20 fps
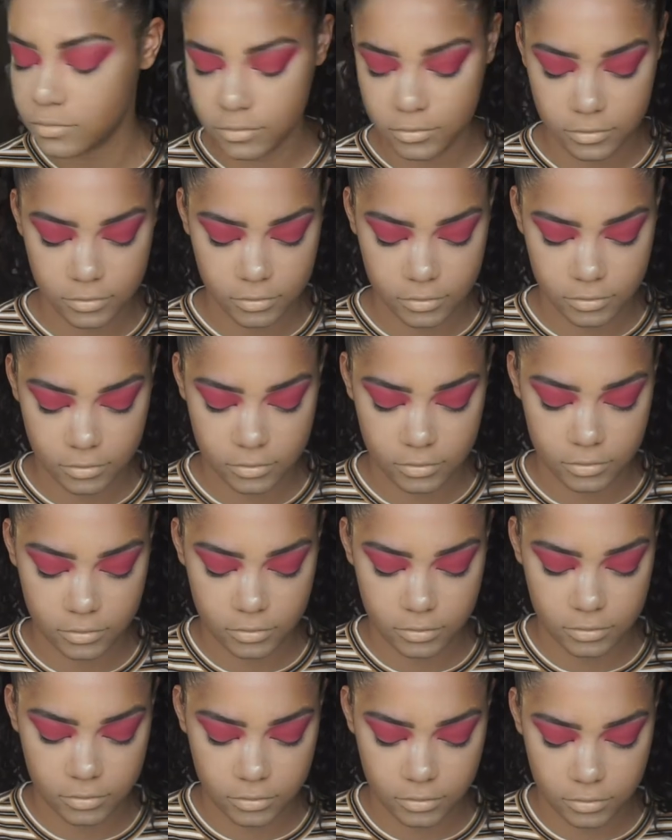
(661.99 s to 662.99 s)

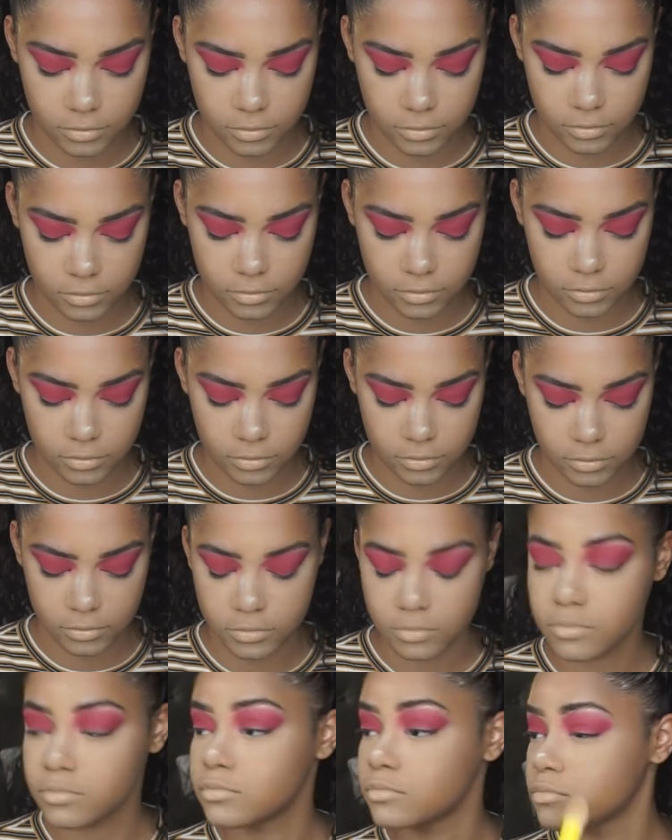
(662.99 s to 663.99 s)

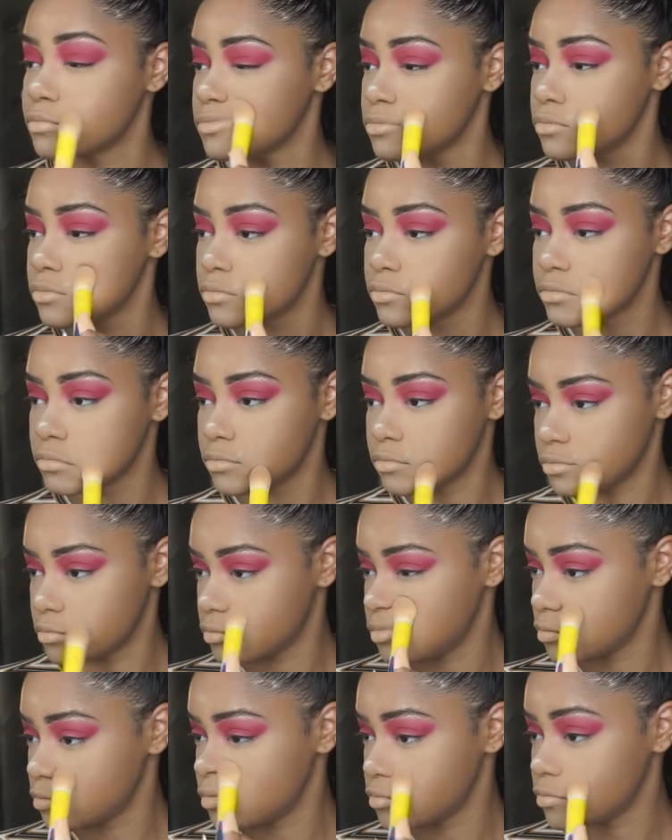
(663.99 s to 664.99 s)

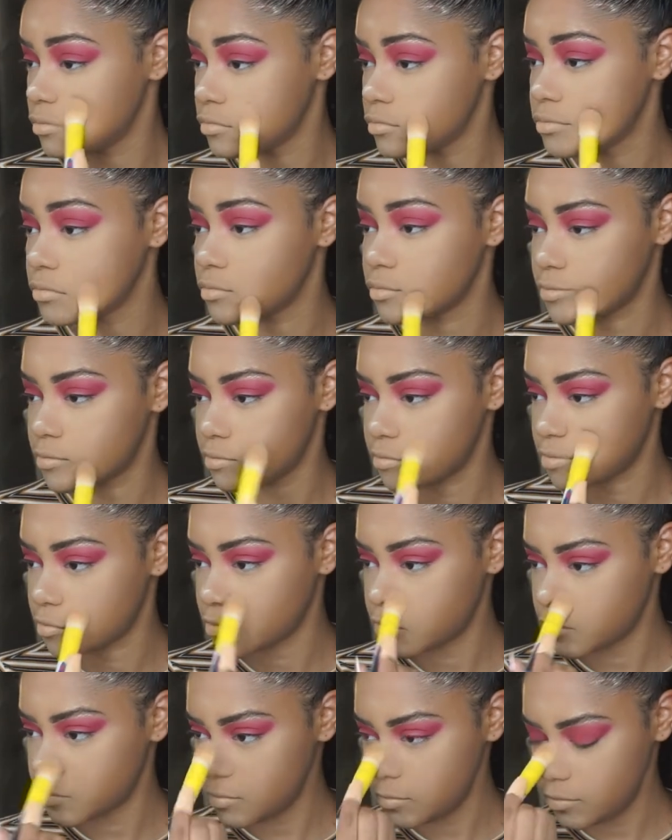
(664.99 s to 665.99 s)

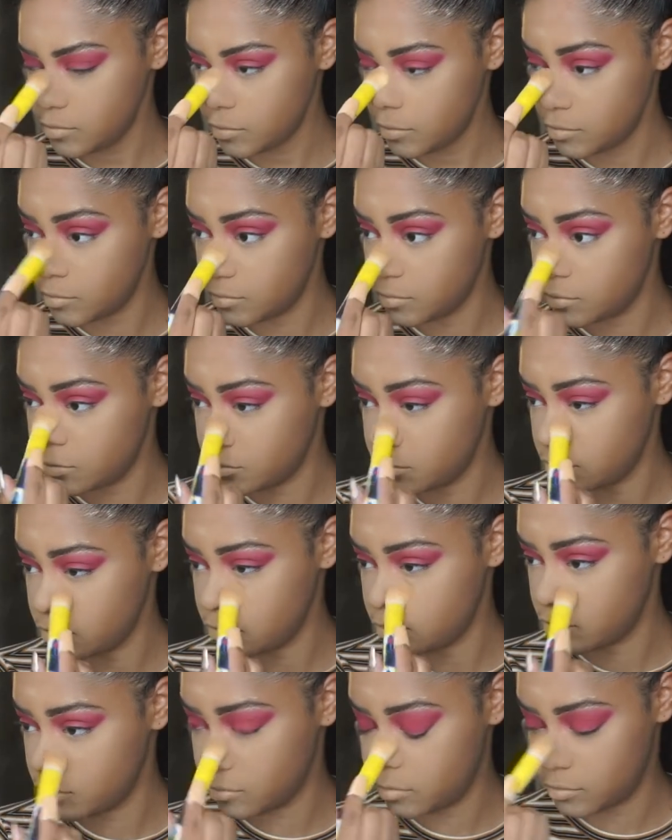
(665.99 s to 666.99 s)

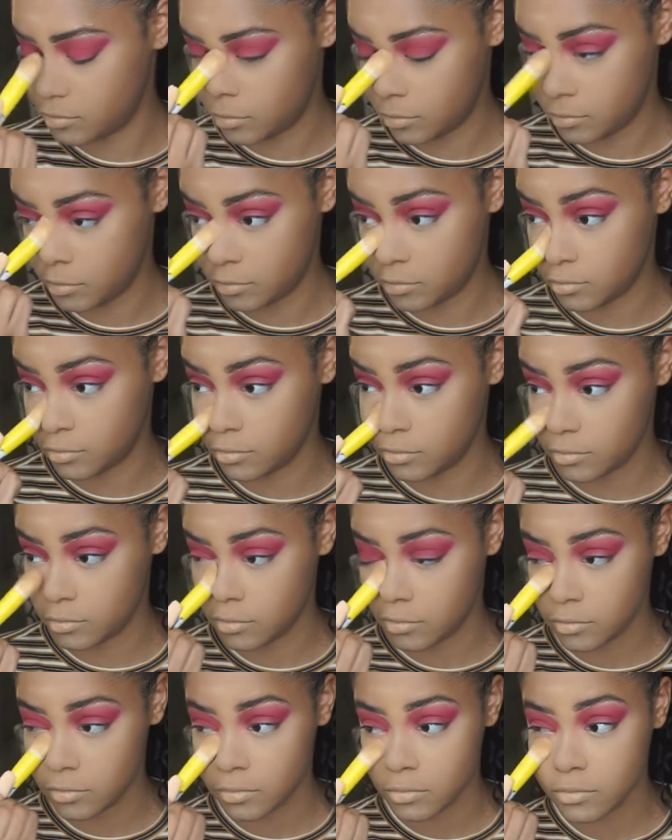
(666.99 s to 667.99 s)

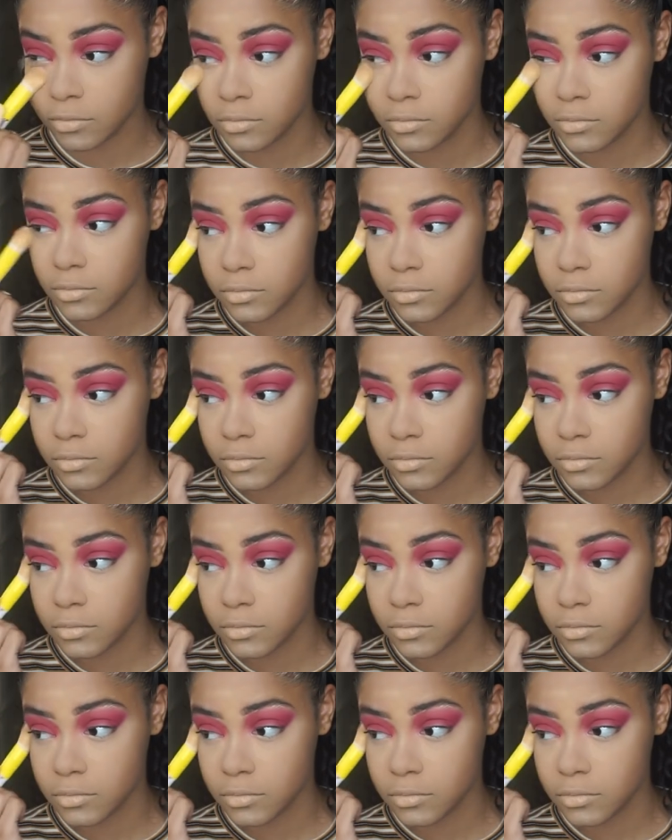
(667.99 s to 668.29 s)
No one is speaking in this clip.